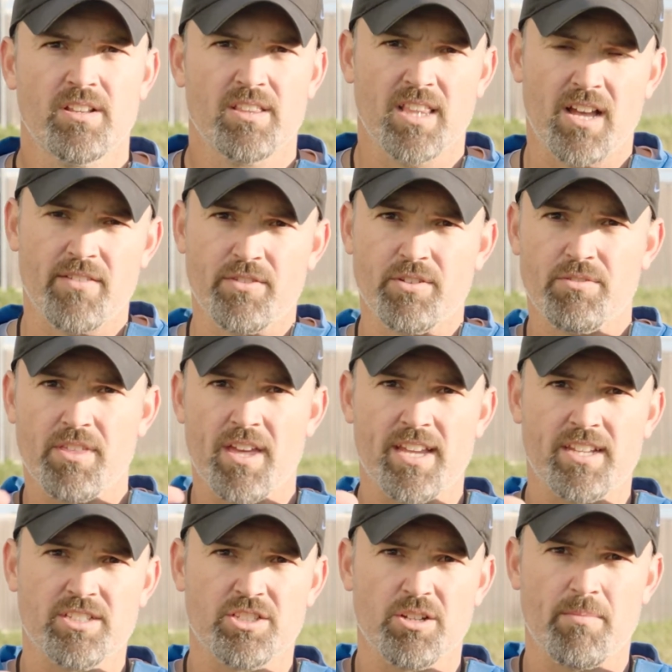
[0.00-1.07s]
Love you.
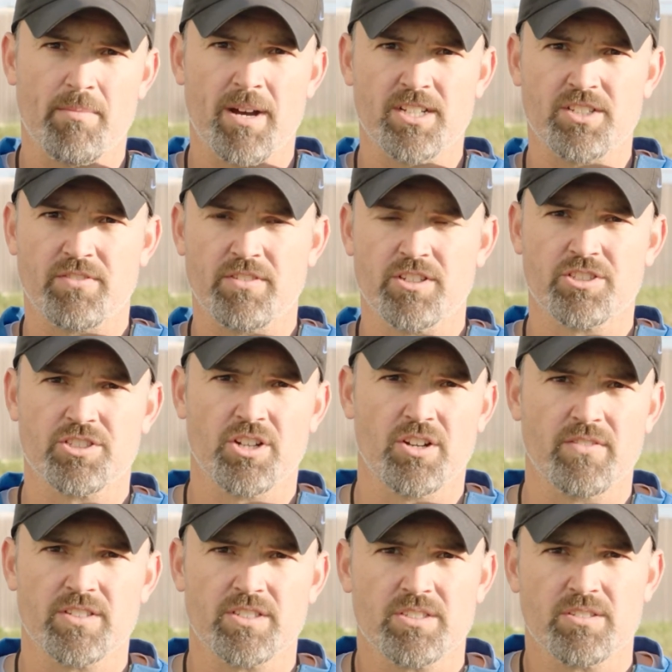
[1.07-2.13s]
Thank you so much for your
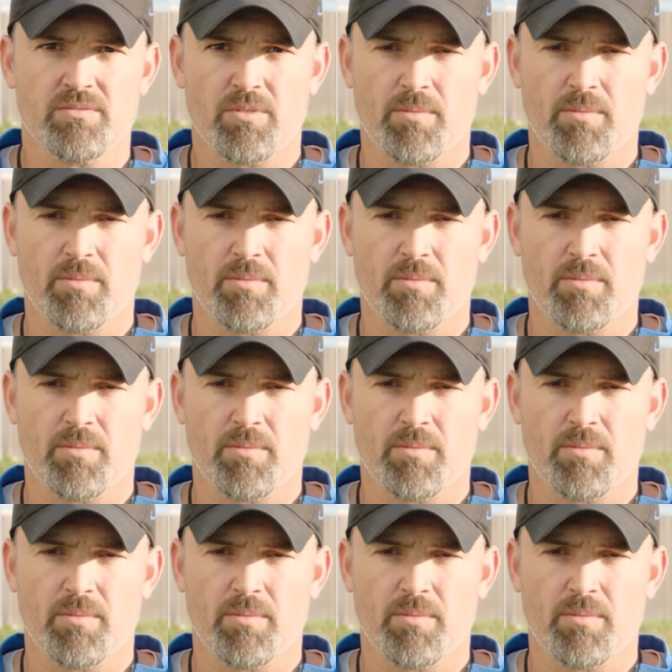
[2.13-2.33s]
service.